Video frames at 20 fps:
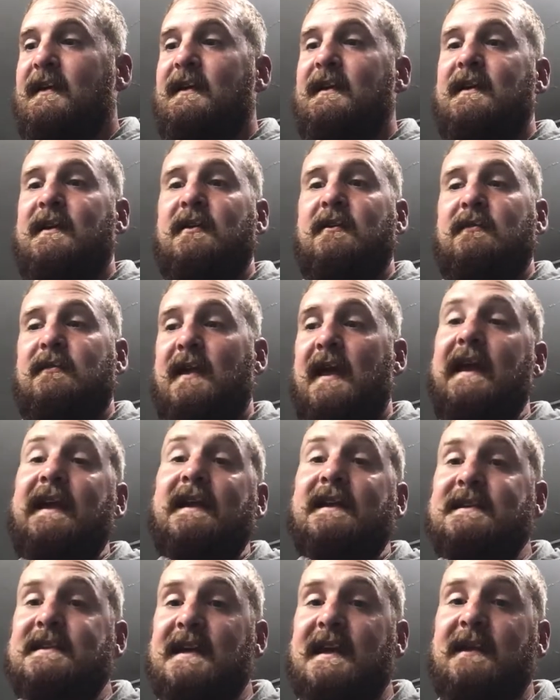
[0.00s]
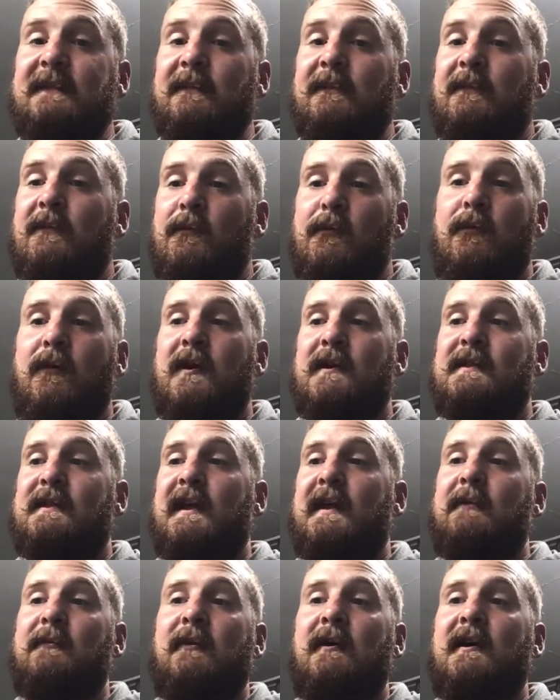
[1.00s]
you know, they can deem what
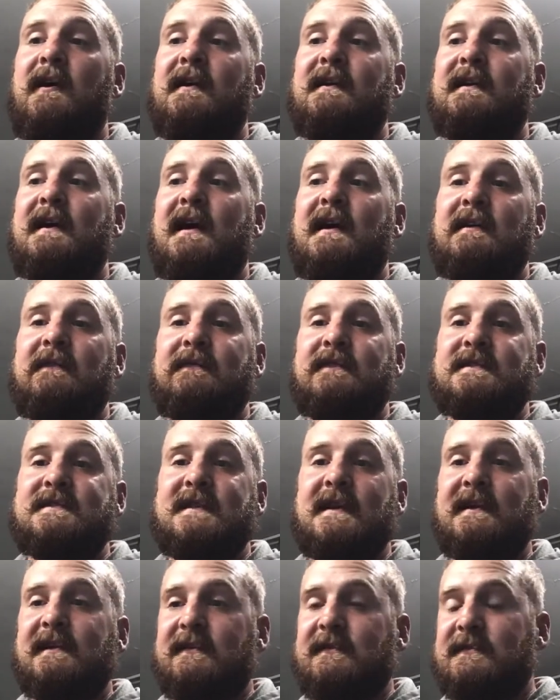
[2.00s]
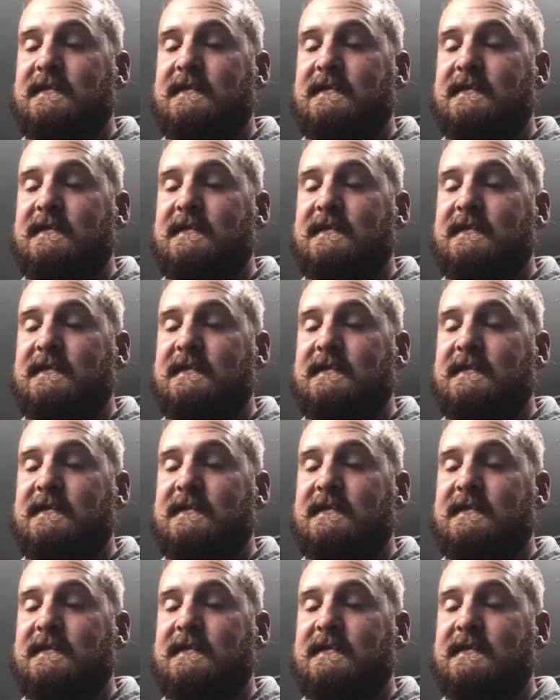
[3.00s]
they want out of the sale.